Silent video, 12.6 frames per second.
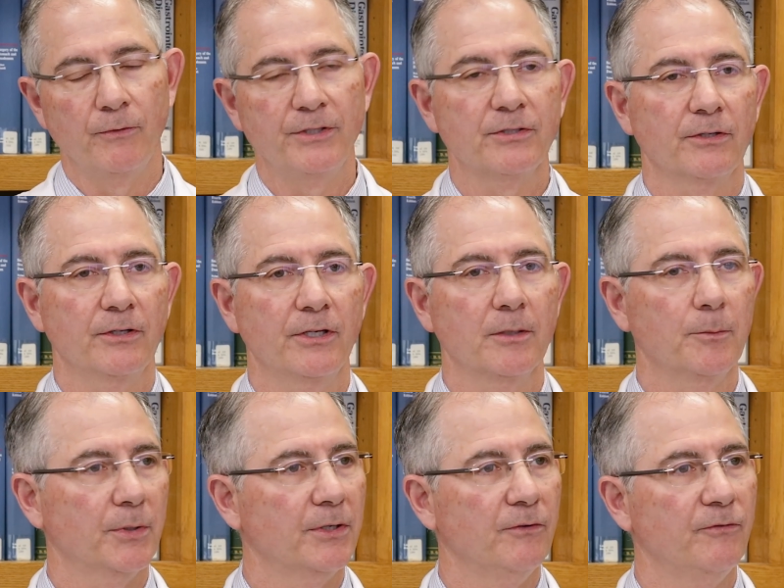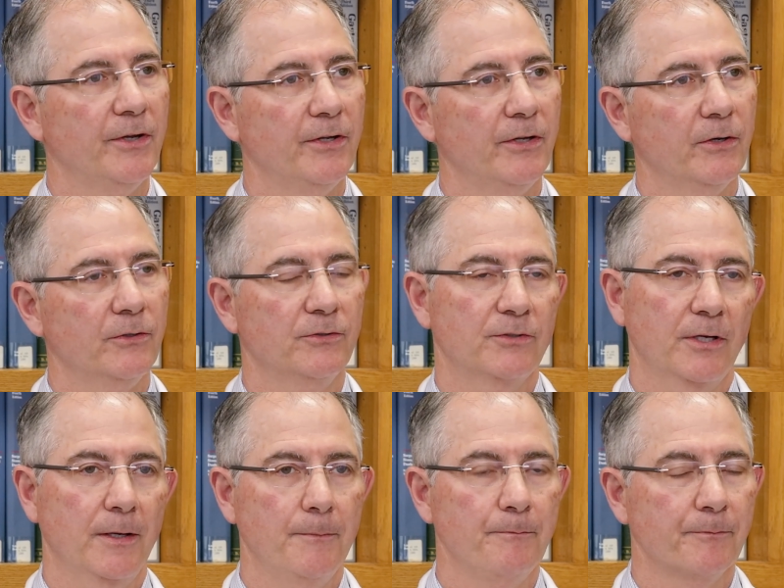recently completed videos
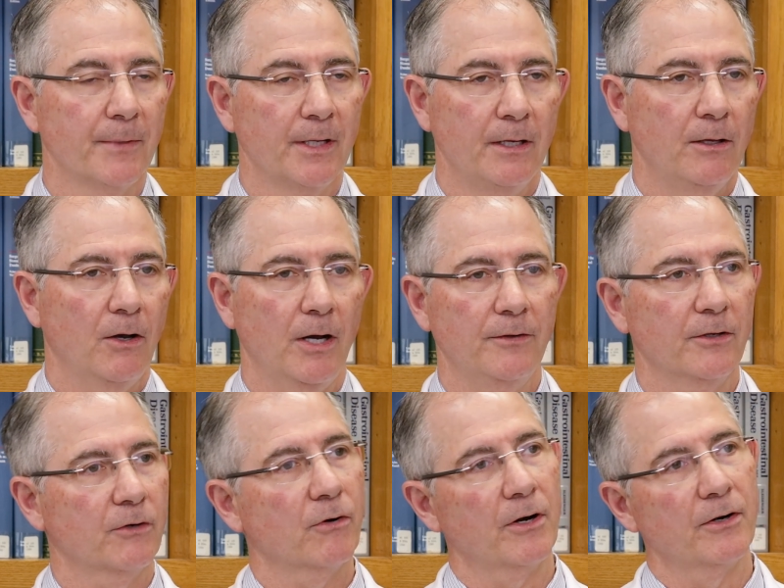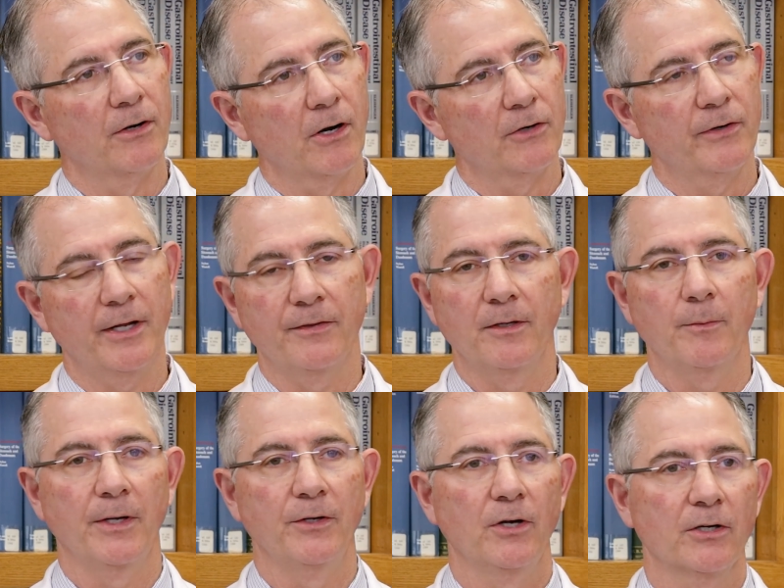um, on the carotid artery, I think
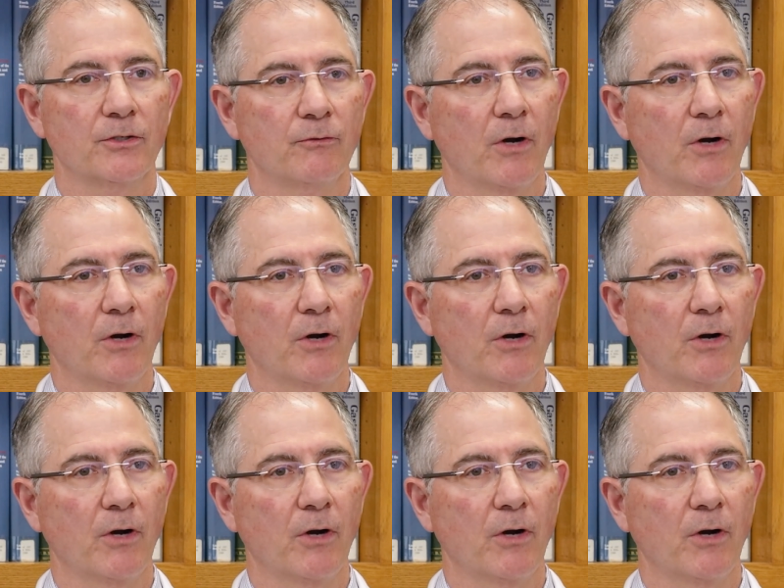by Dr.